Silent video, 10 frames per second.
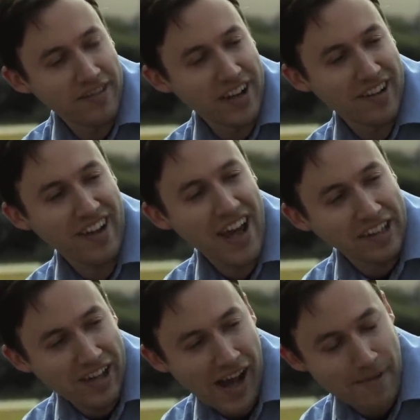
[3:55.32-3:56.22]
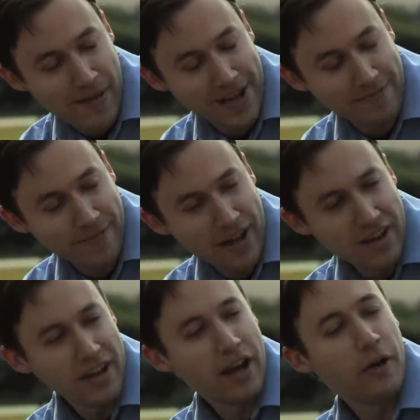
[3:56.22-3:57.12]
It's an exciting time, man.
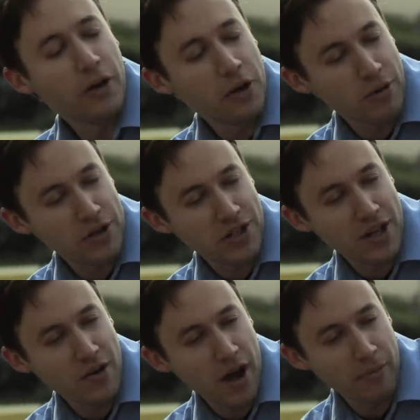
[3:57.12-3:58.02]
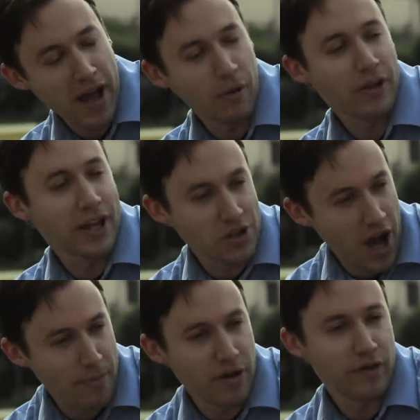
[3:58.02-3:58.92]
I really appreciate you helping me out with like
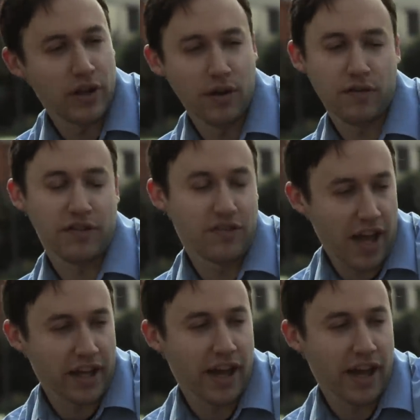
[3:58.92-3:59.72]
job interviews and taking